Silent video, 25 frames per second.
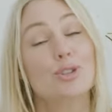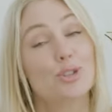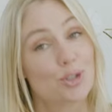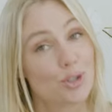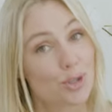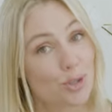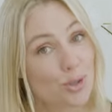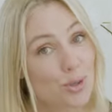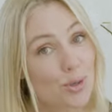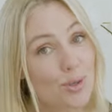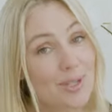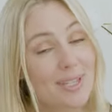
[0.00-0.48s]

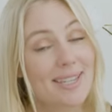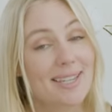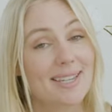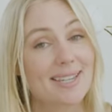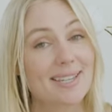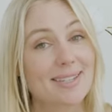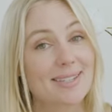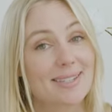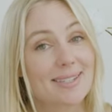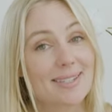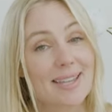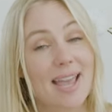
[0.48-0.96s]
2
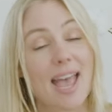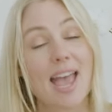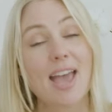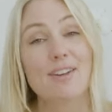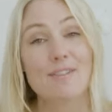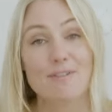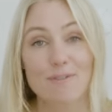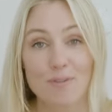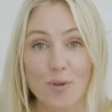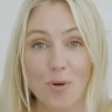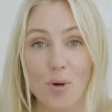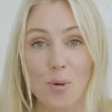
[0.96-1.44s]
years
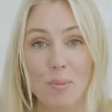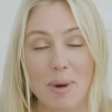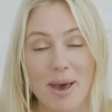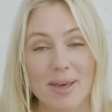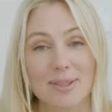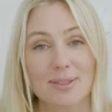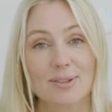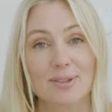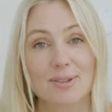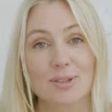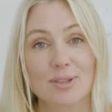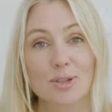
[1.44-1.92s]
and 4
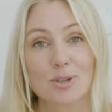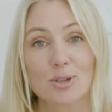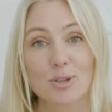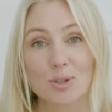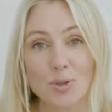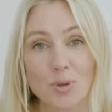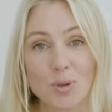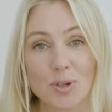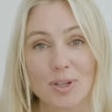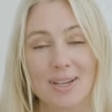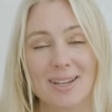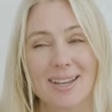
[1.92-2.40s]
months
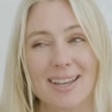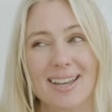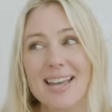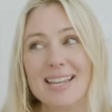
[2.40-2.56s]
sooner.